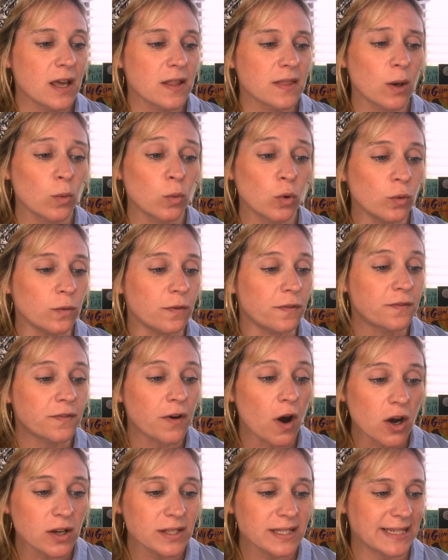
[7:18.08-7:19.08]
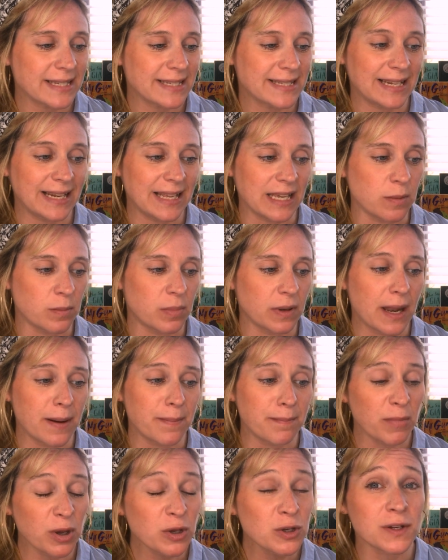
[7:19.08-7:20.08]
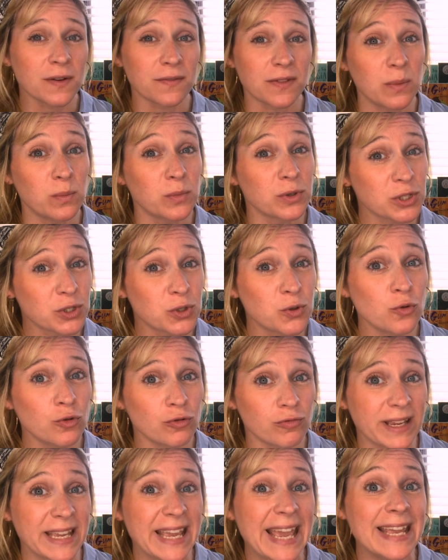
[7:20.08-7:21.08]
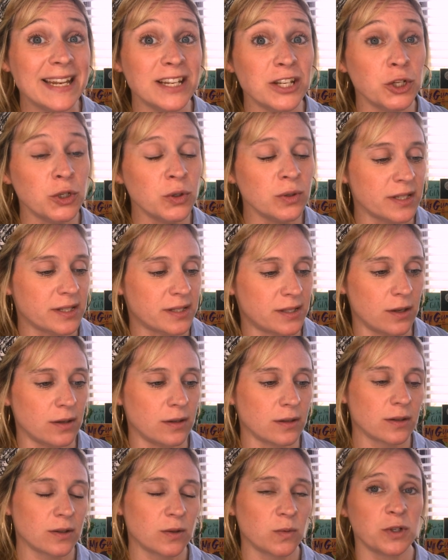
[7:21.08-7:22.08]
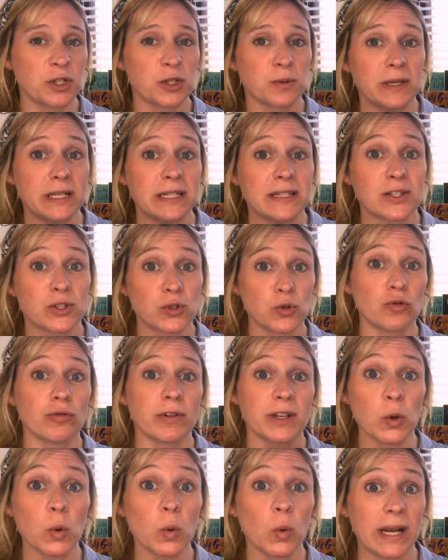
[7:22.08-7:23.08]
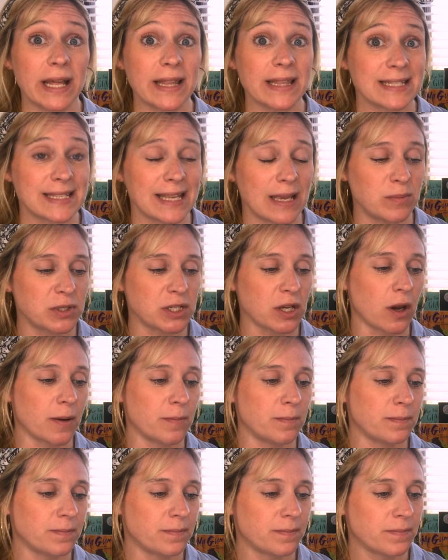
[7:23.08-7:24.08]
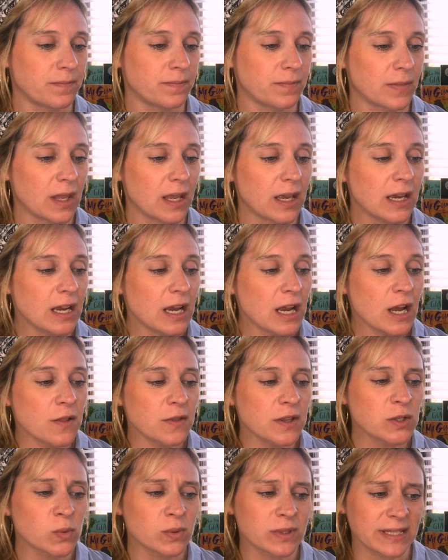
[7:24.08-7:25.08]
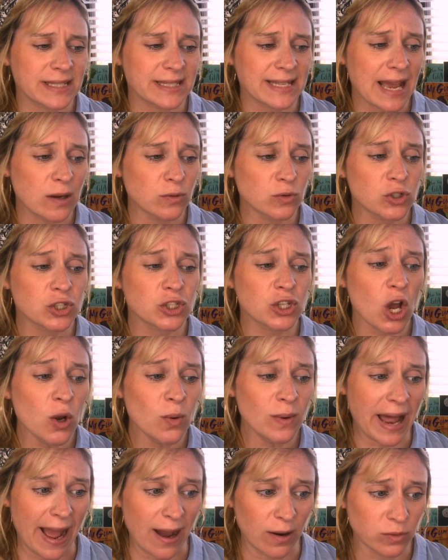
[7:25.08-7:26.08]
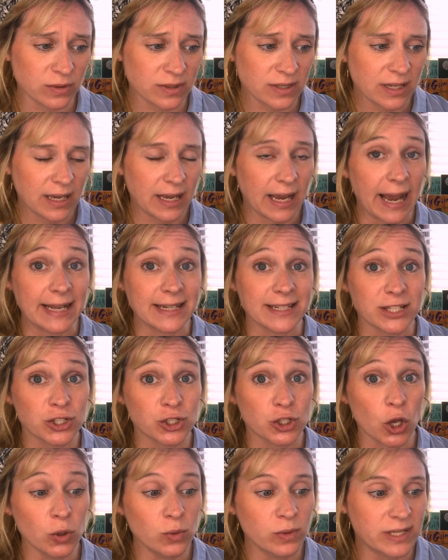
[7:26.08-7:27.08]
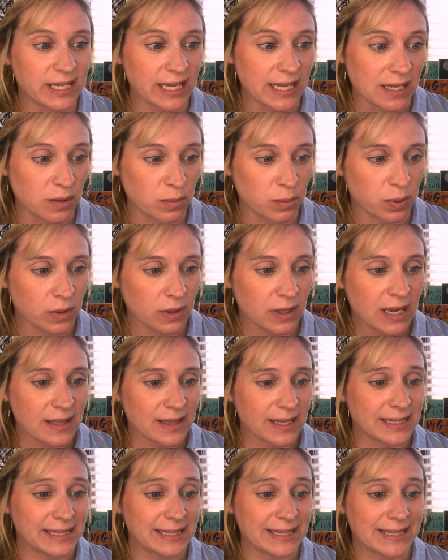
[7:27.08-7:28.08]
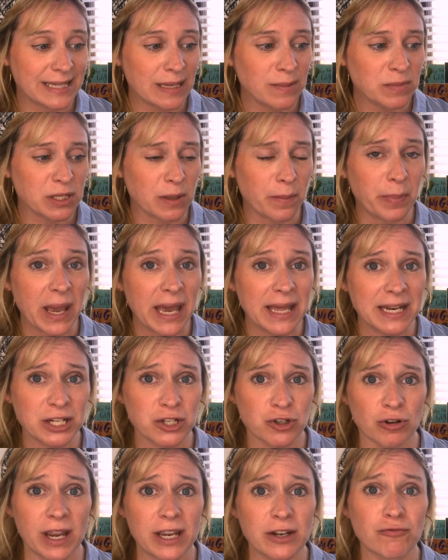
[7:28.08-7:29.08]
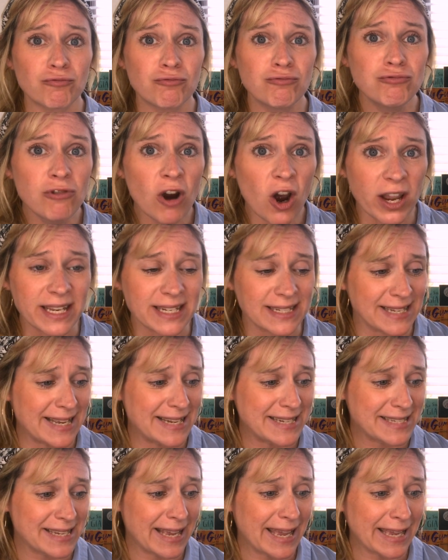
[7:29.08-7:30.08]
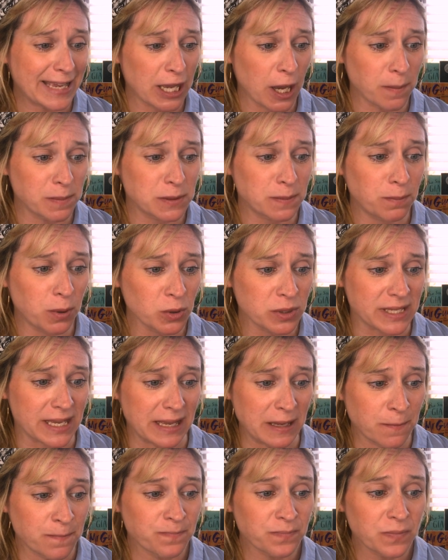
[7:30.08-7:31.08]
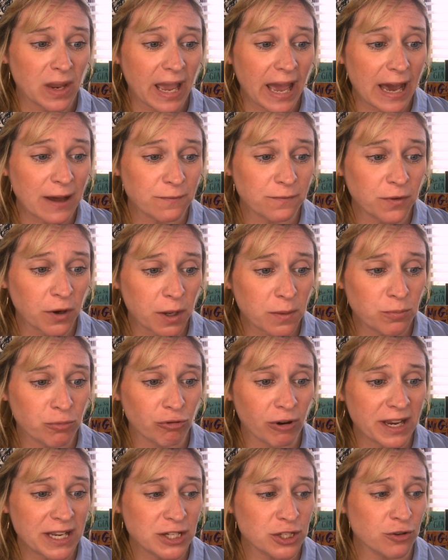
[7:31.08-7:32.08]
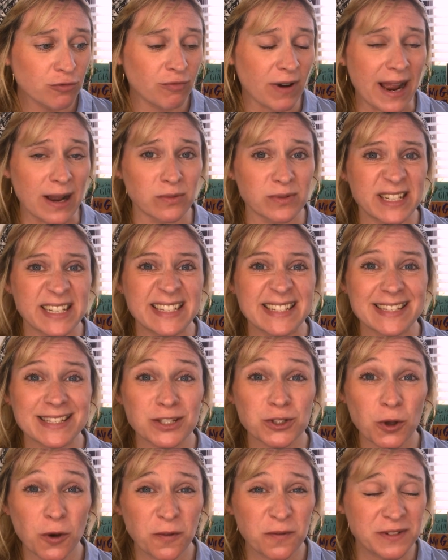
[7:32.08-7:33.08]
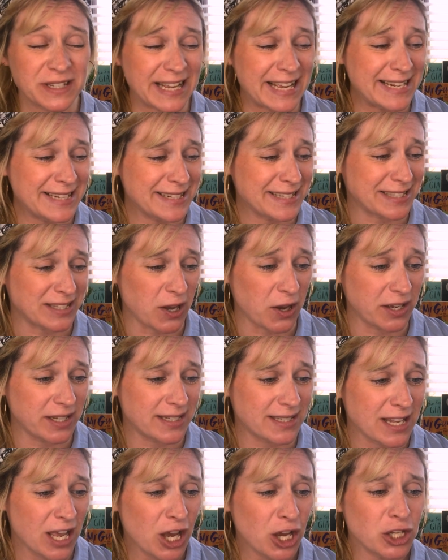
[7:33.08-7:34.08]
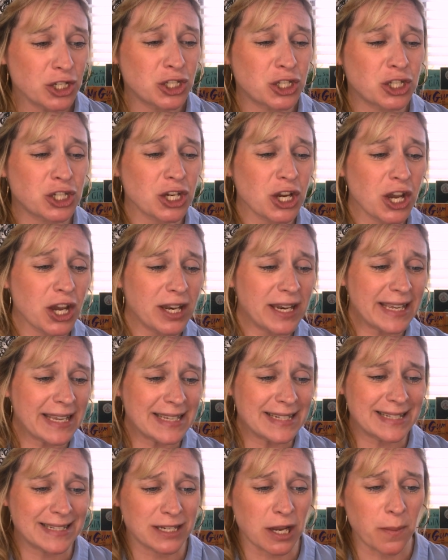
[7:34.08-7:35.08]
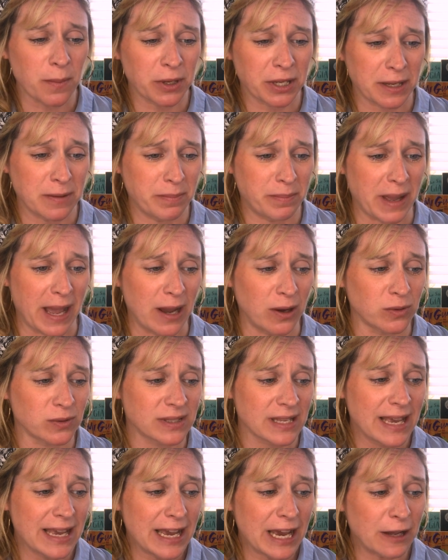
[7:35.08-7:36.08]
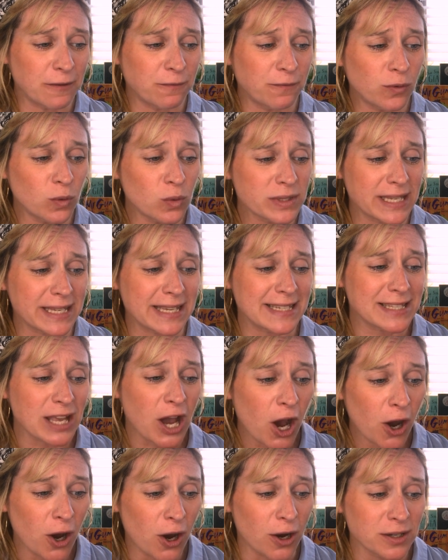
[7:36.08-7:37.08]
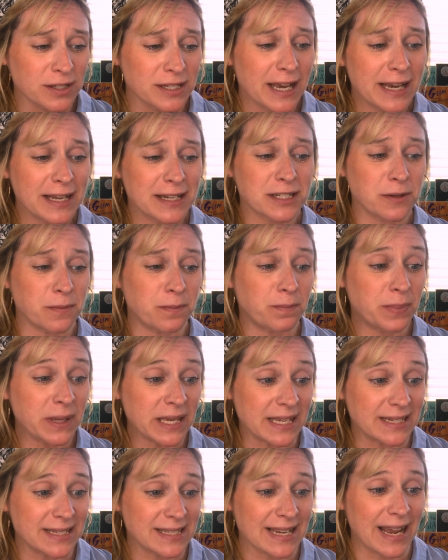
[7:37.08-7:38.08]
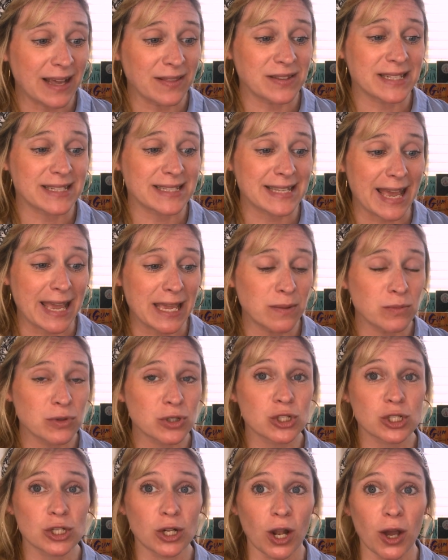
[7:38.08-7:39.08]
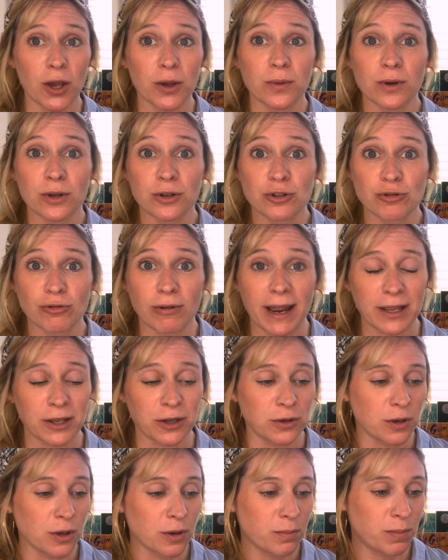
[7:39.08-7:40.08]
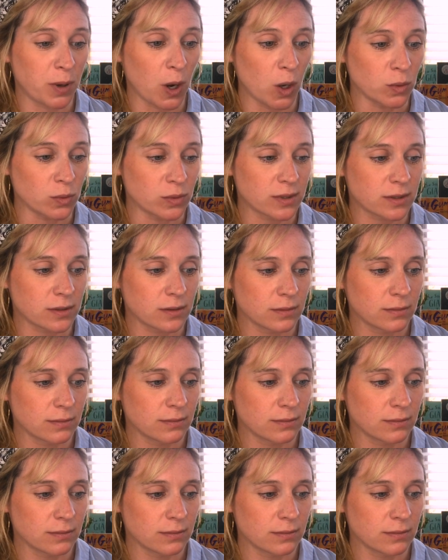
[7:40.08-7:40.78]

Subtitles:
They were all fast asleep, and most of them were snoring in unison, which means snoring all at the same time. This was a sound so loud and so deep that it seemed to penetrate right into Hiccup's body and vibrate around his soft insides, churning his stomach and bowels and forcing his heart to beat at the same slow dragon pulse.